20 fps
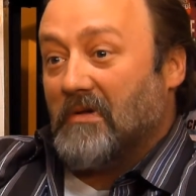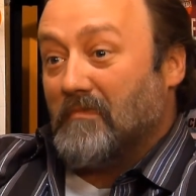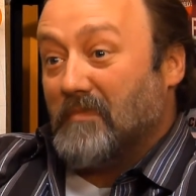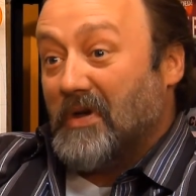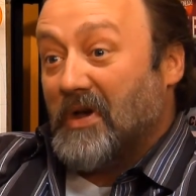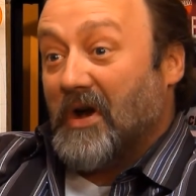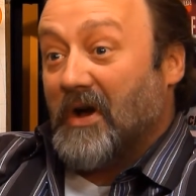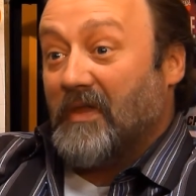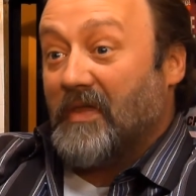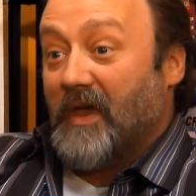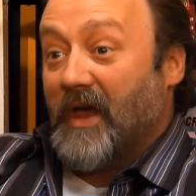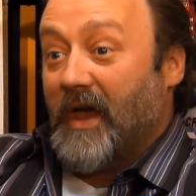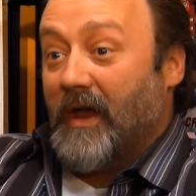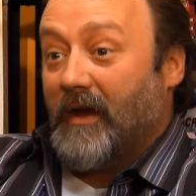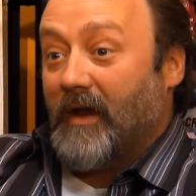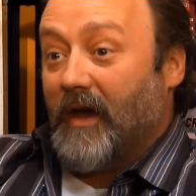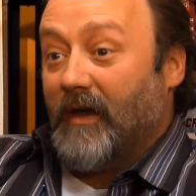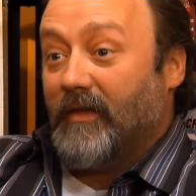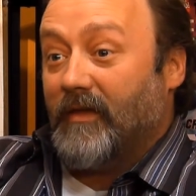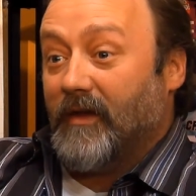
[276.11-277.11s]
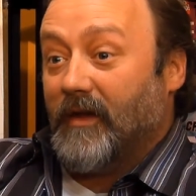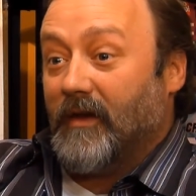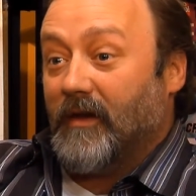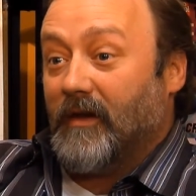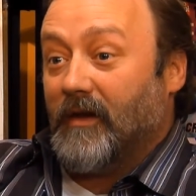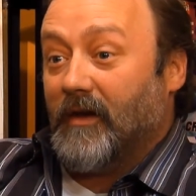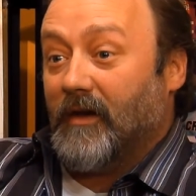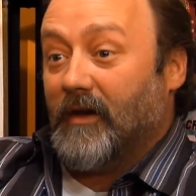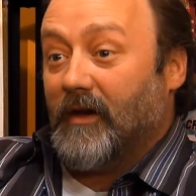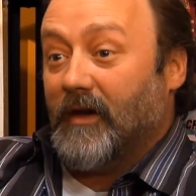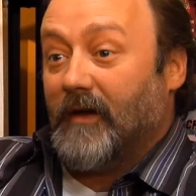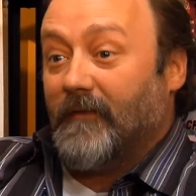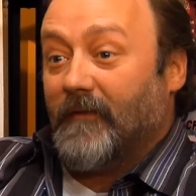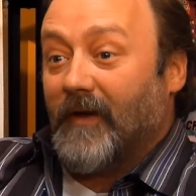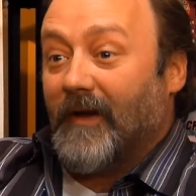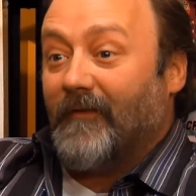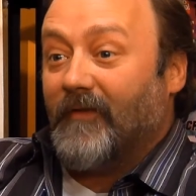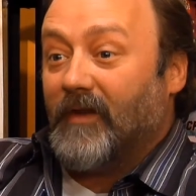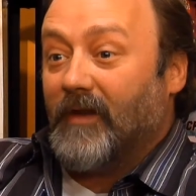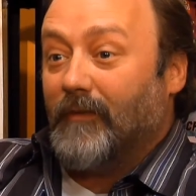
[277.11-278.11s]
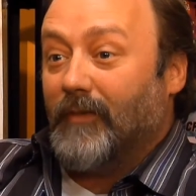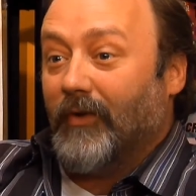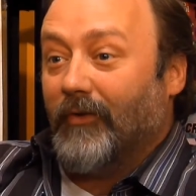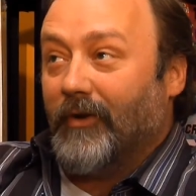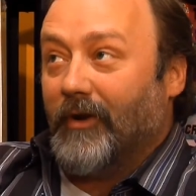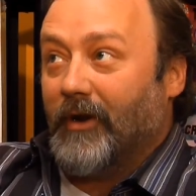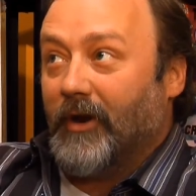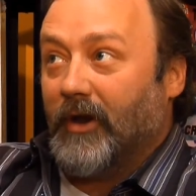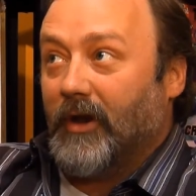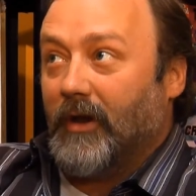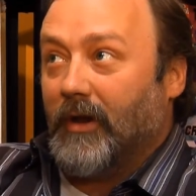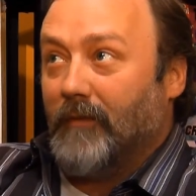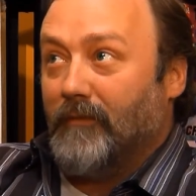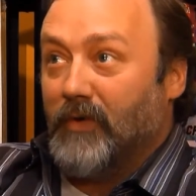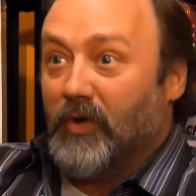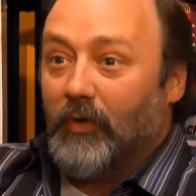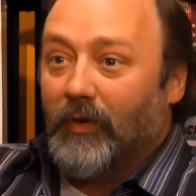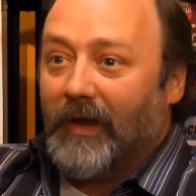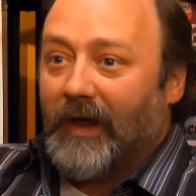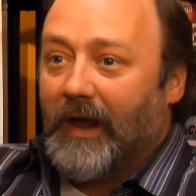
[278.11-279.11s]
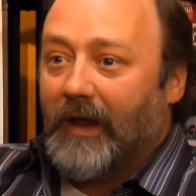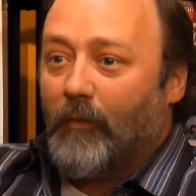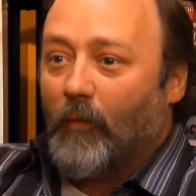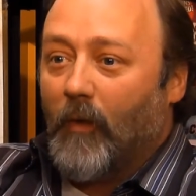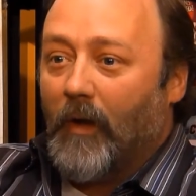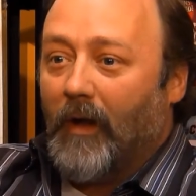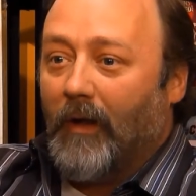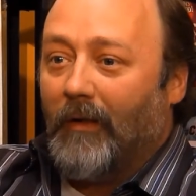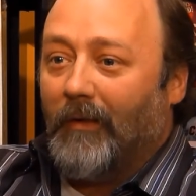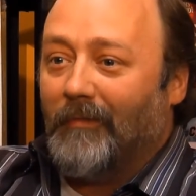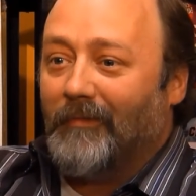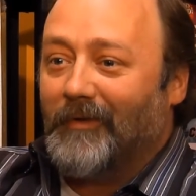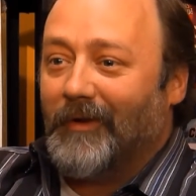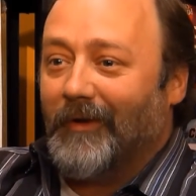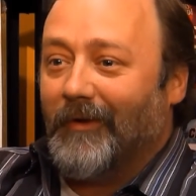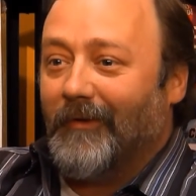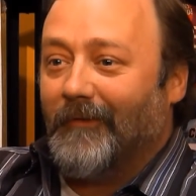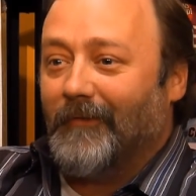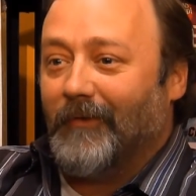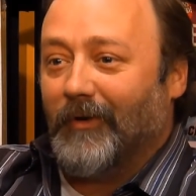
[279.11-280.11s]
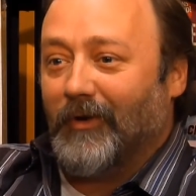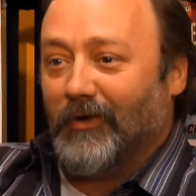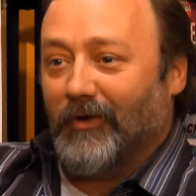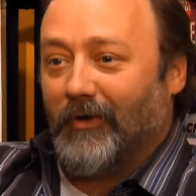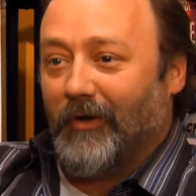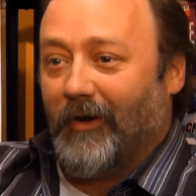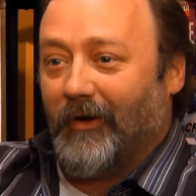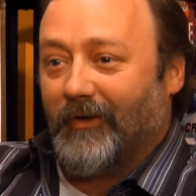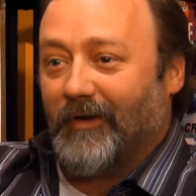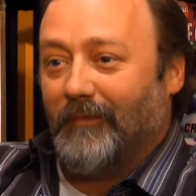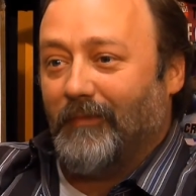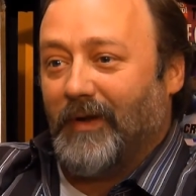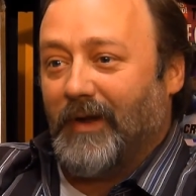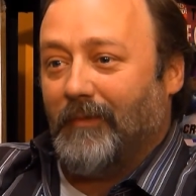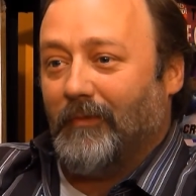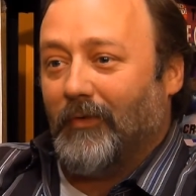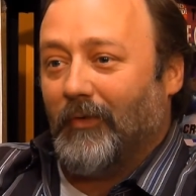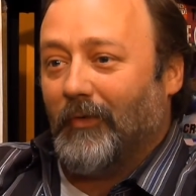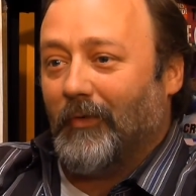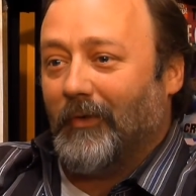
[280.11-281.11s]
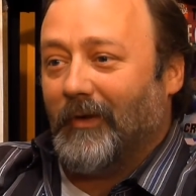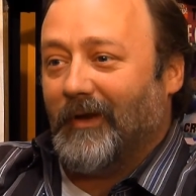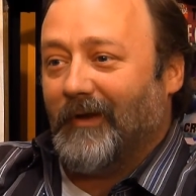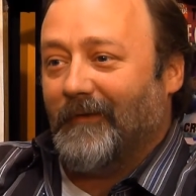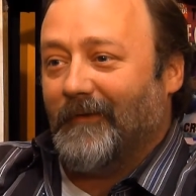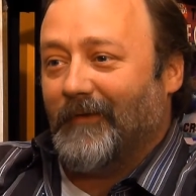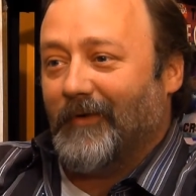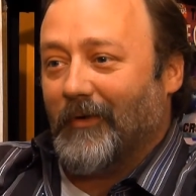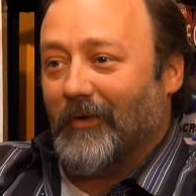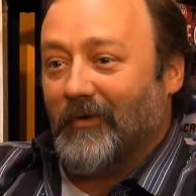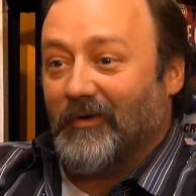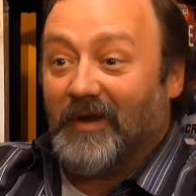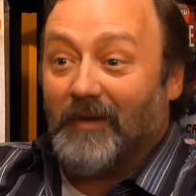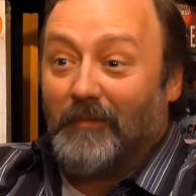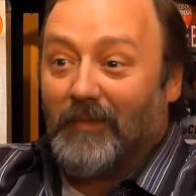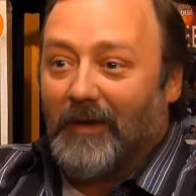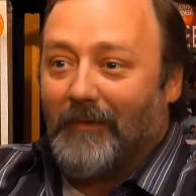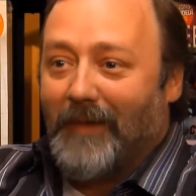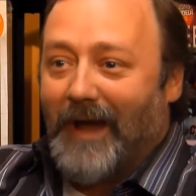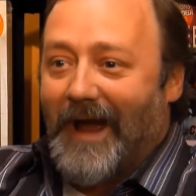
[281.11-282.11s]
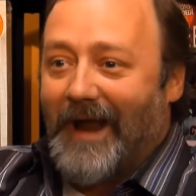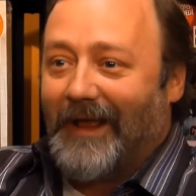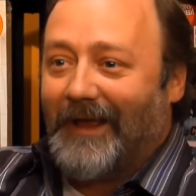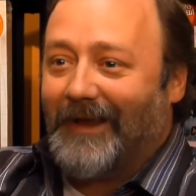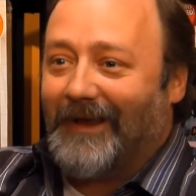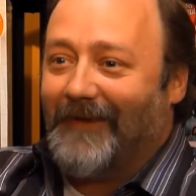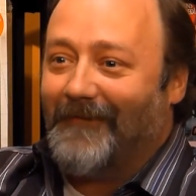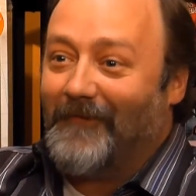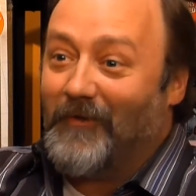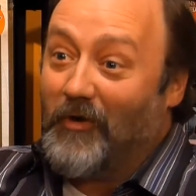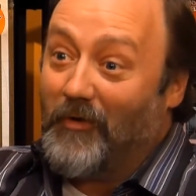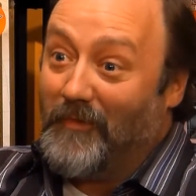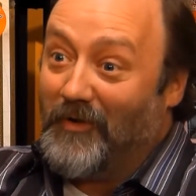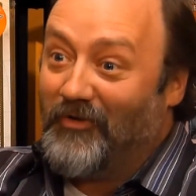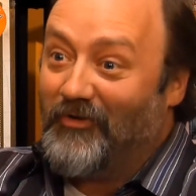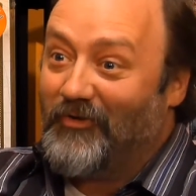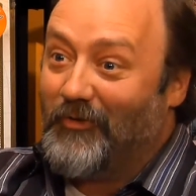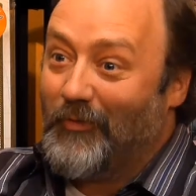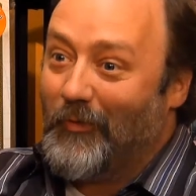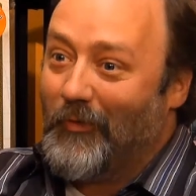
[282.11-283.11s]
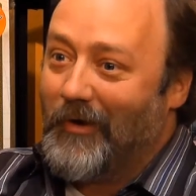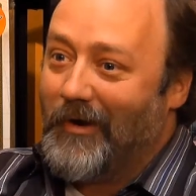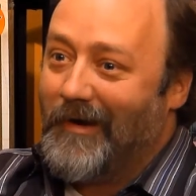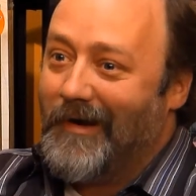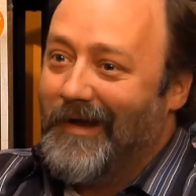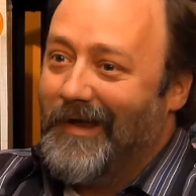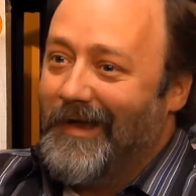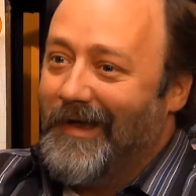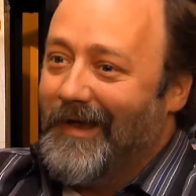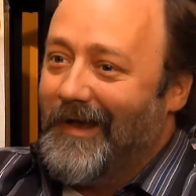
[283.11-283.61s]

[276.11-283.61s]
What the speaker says: Beyond that, I think if you have the ability to communicate well, you know, if you can talk to people, if you're diplomatic, if you're mature,